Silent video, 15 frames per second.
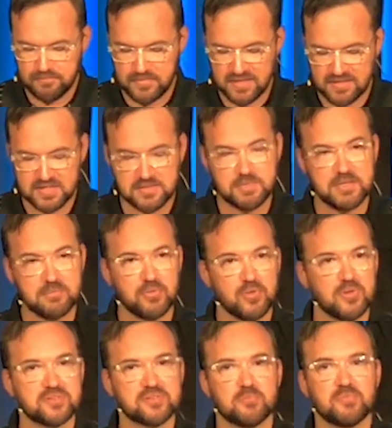And these people,
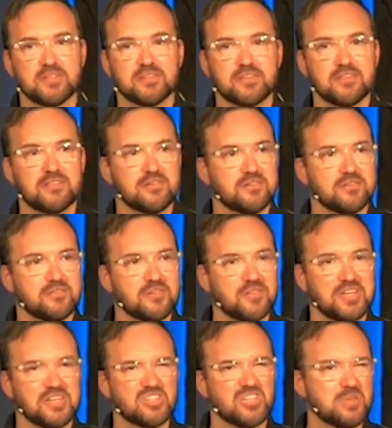ultimately, they're
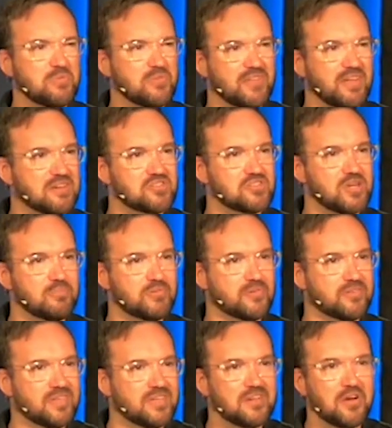like sheep without a
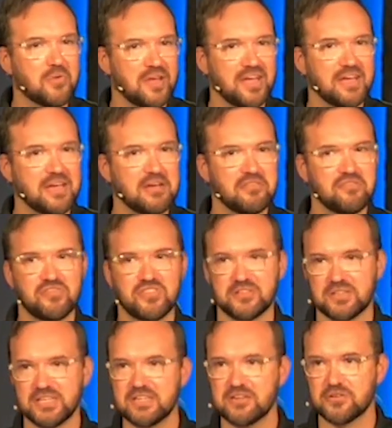shepherd. They don't have the
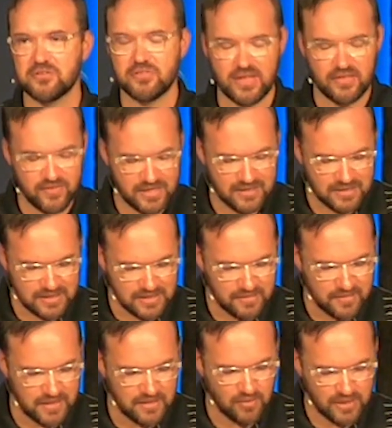leader that they need.
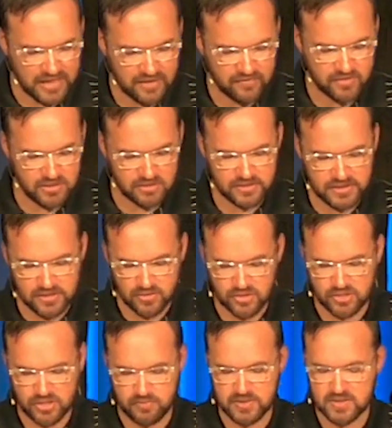They don't have good
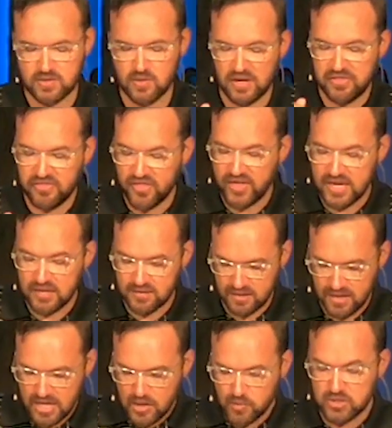leadership. And so I think
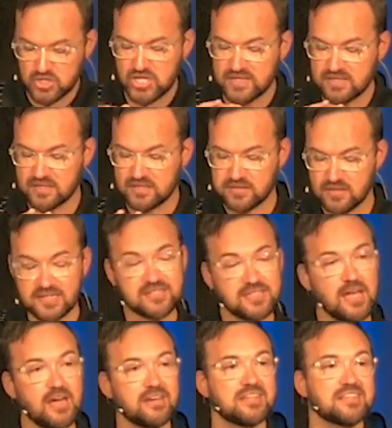when Jesus looks
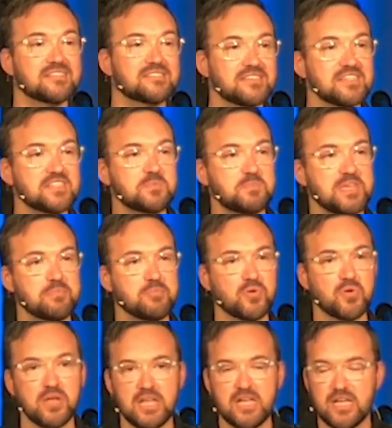out and he sees
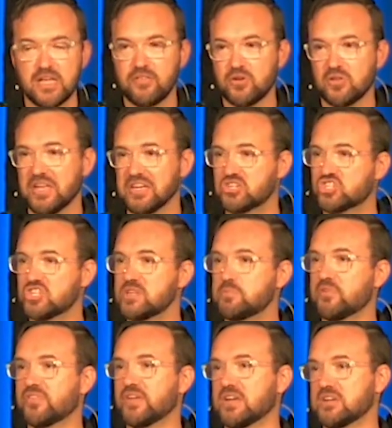people and they're like sheep
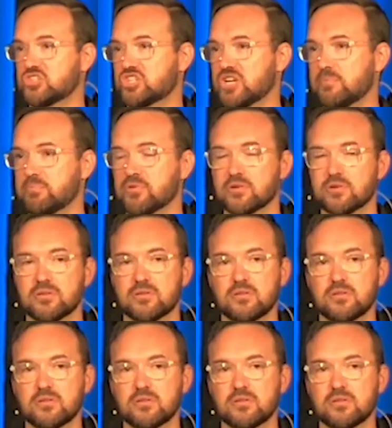without a shepherd,